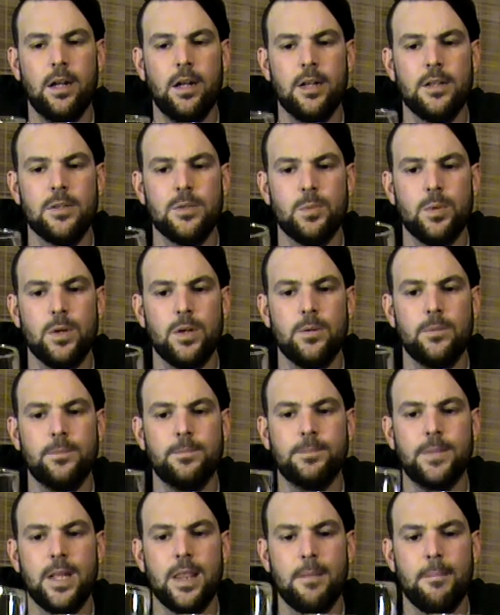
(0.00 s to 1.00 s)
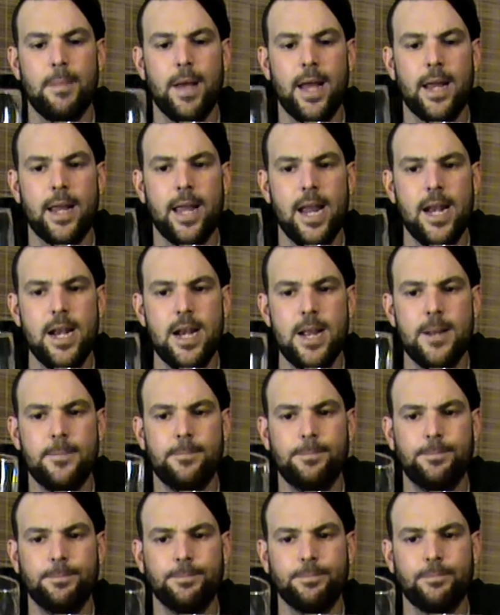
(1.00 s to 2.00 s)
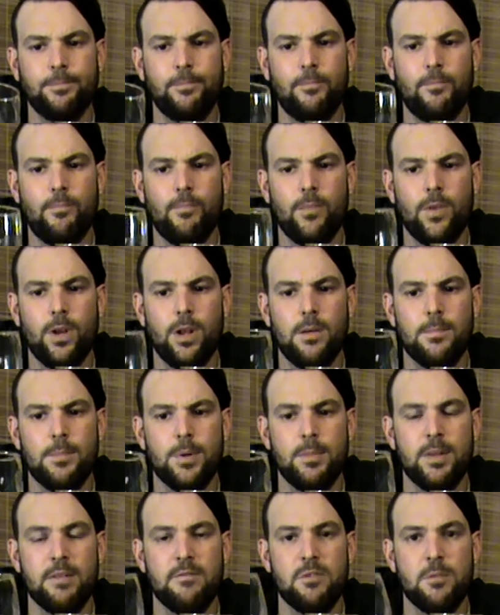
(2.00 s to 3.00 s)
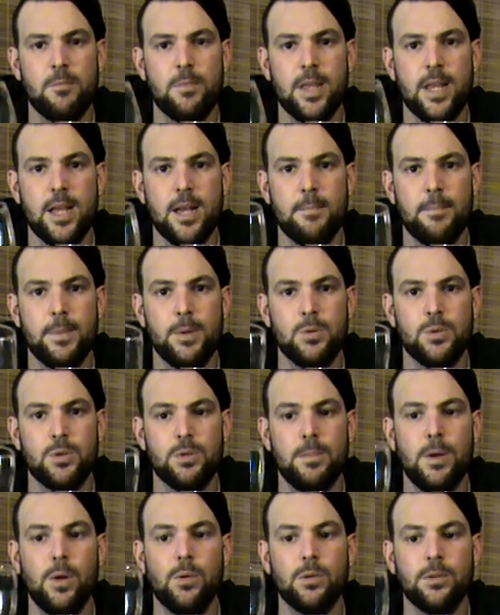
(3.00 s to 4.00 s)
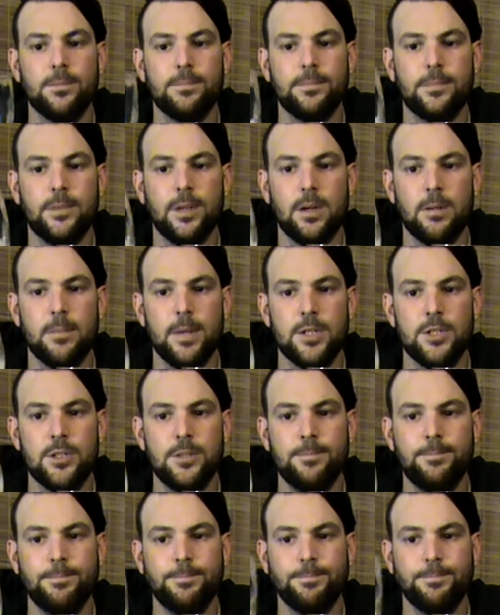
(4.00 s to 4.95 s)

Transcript: as well in the back end, probably from the Pilsner malt, I imagine.